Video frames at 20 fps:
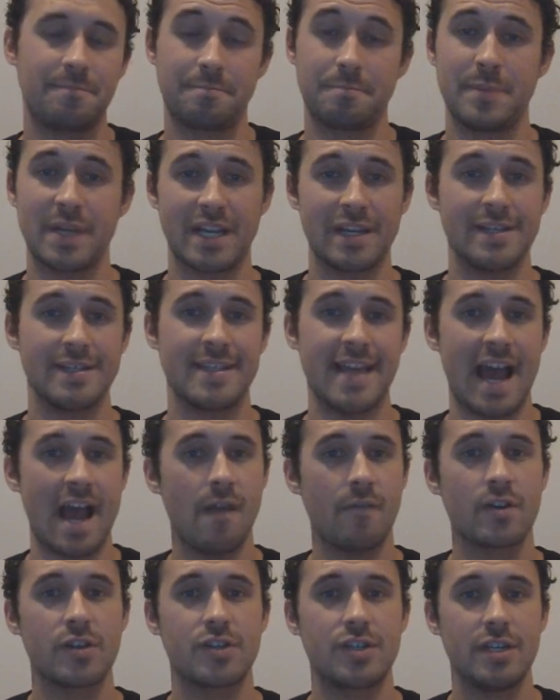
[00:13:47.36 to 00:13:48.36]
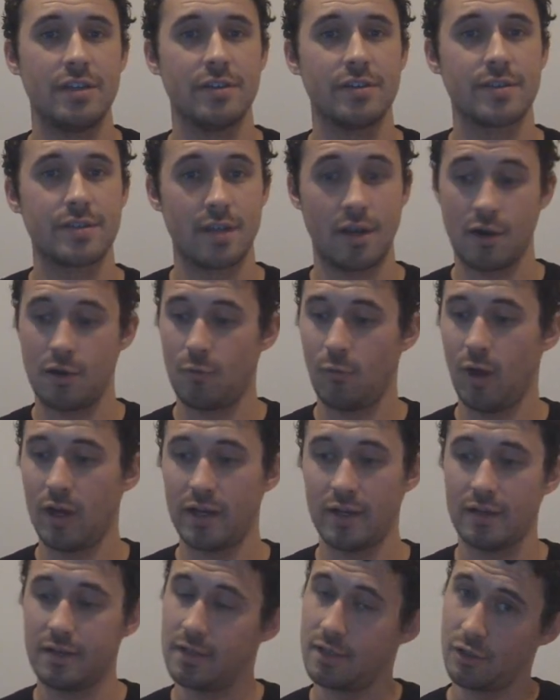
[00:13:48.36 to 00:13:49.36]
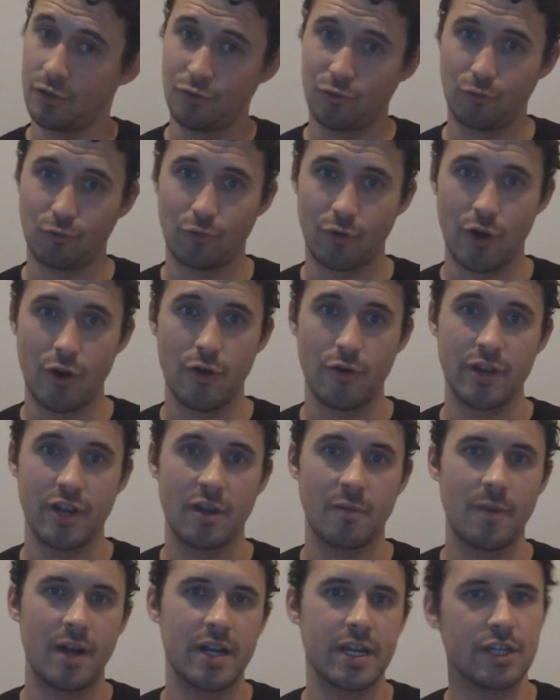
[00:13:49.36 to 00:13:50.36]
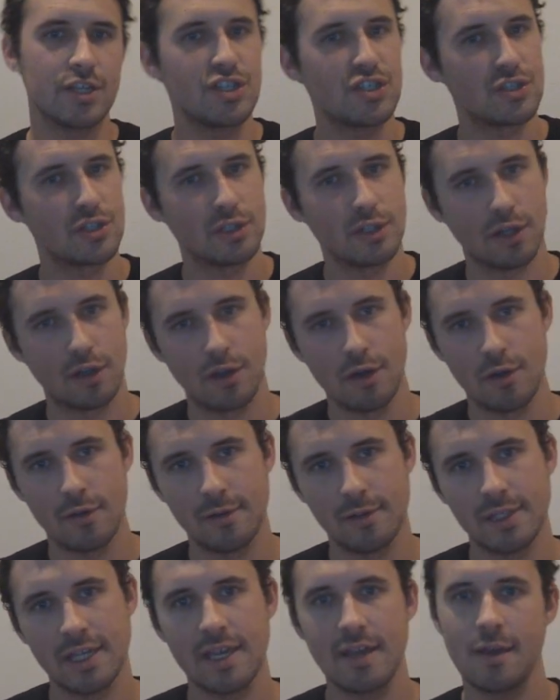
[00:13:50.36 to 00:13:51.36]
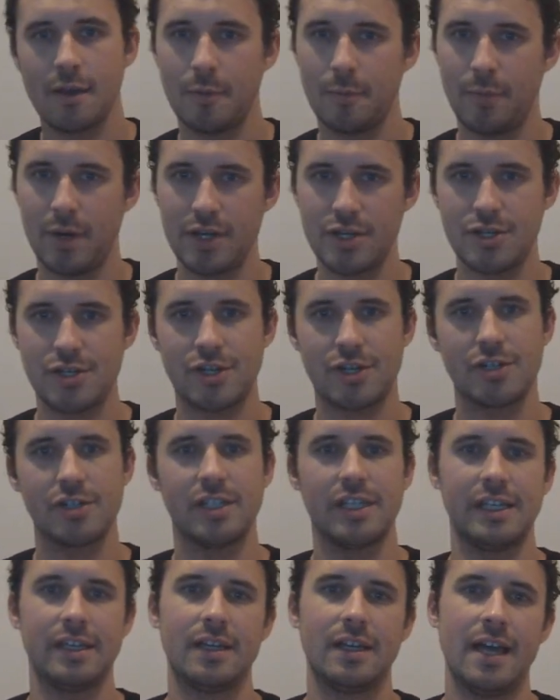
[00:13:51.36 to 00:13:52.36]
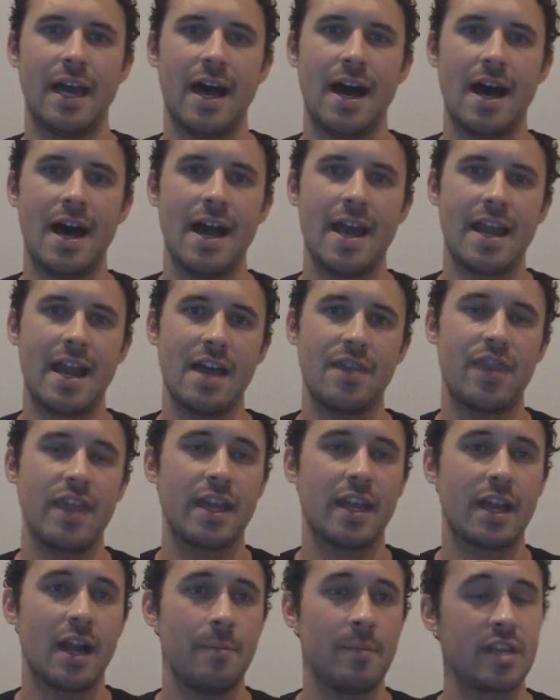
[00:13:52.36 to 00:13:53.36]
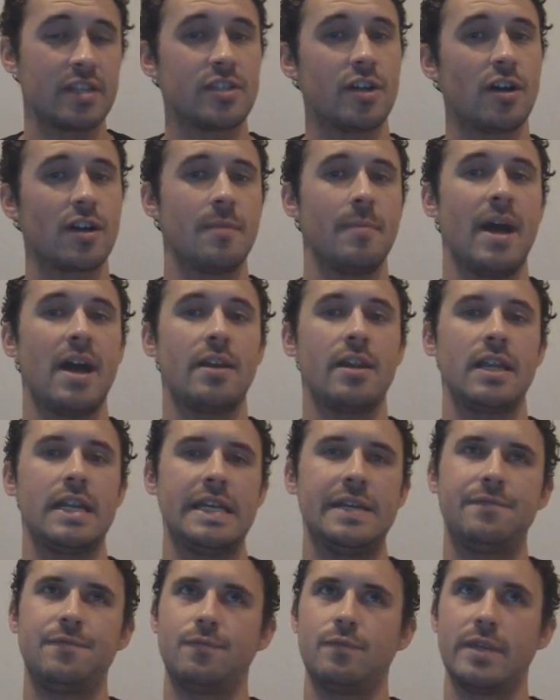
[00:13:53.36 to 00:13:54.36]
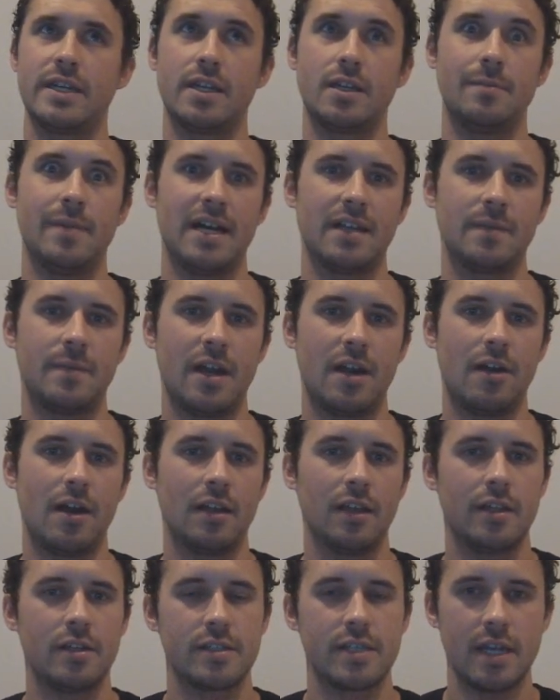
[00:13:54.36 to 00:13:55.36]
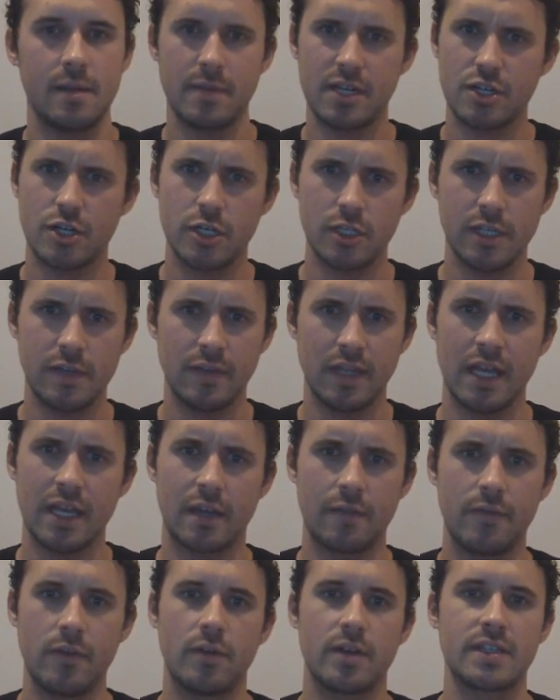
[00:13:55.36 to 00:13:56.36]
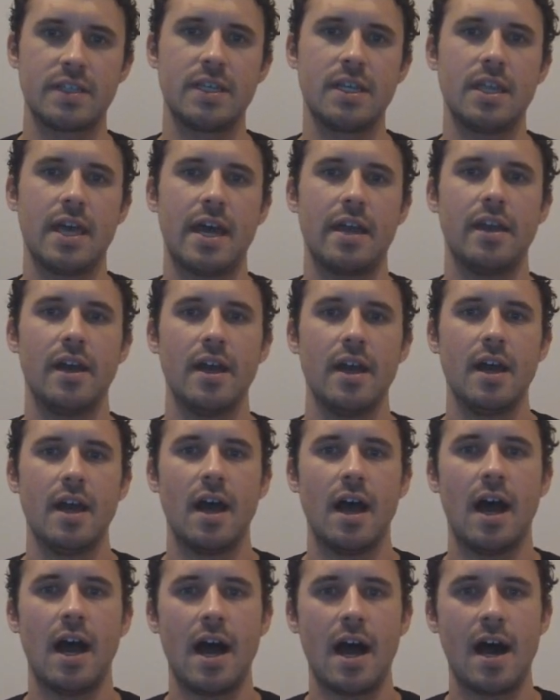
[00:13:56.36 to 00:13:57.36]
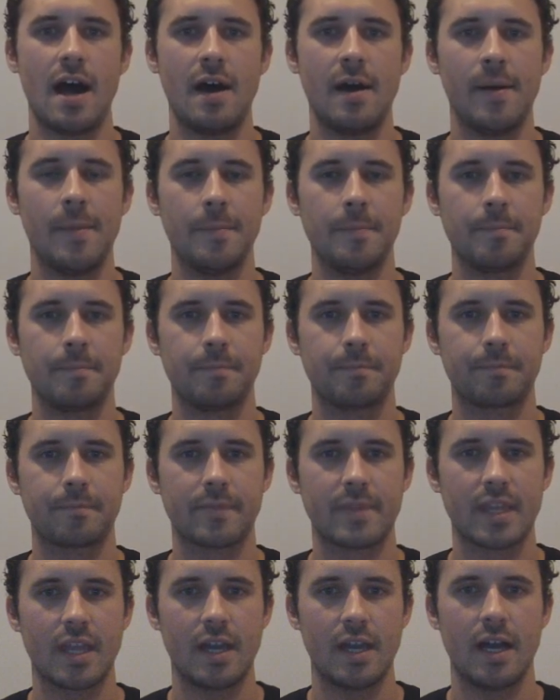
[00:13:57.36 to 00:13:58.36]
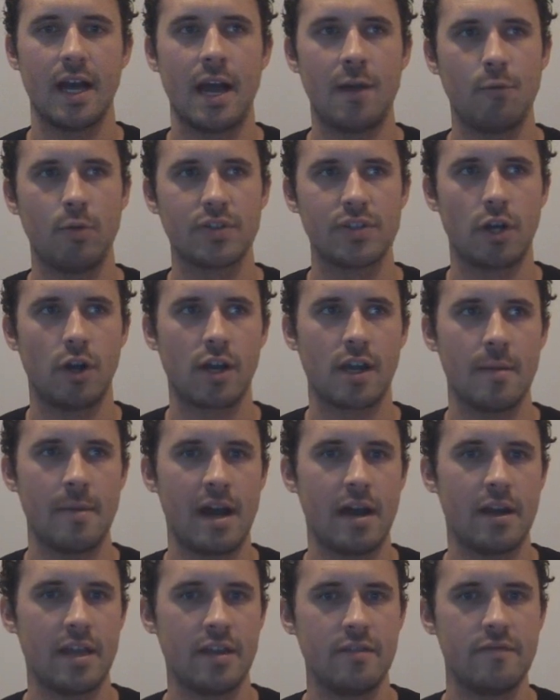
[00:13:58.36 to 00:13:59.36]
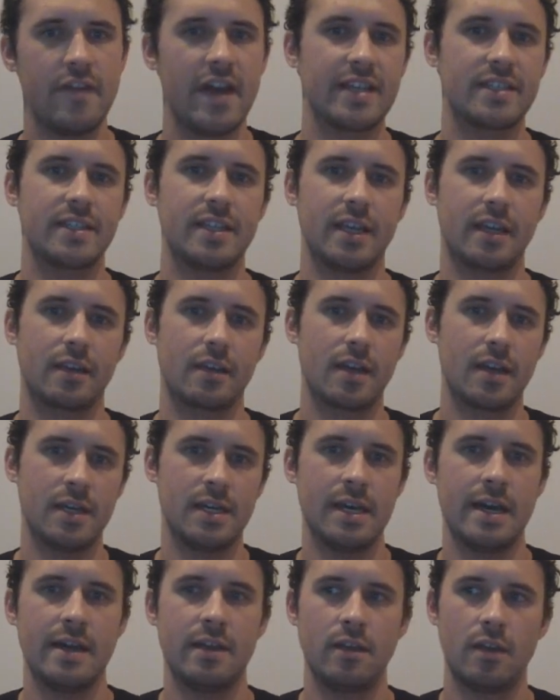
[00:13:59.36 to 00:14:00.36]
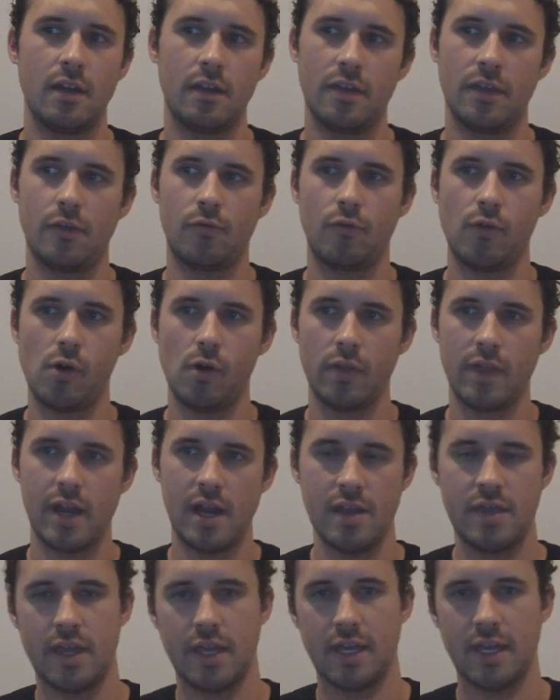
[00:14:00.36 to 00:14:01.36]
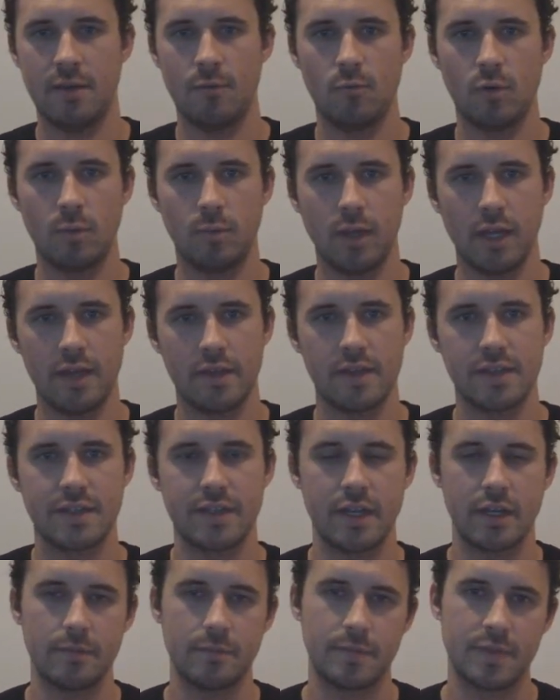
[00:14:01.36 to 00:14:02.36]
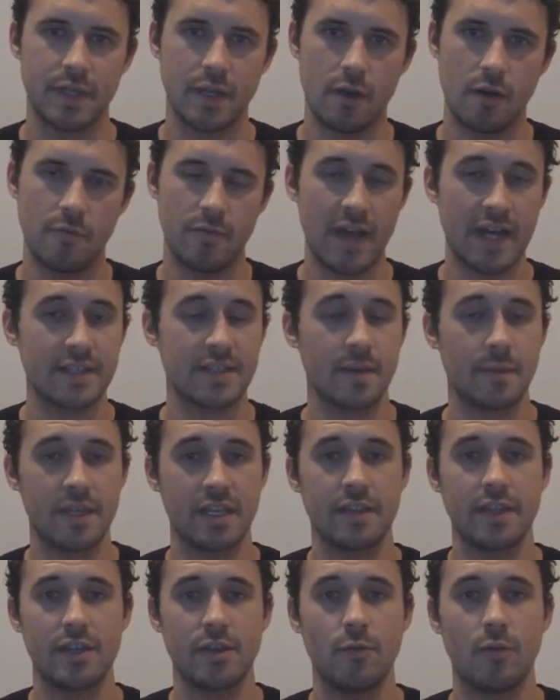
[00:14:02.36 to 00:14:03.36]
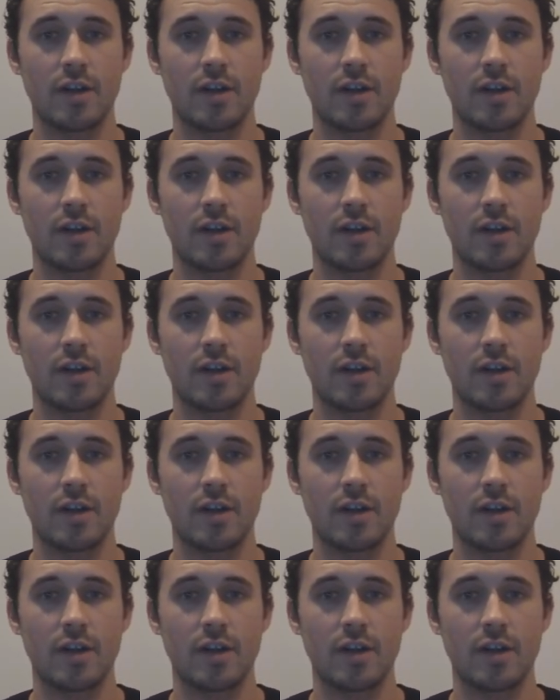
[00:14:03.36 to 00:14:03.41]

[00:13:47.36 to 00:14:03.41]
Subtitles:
Because average deals are what grow your money slowly but surely. And I think I'm going to talk about it if we get a Path to Power out later today. Make sure to leave a like if you want to see that. I will talk about investing and the role that I think it will play this year. So if that's something that you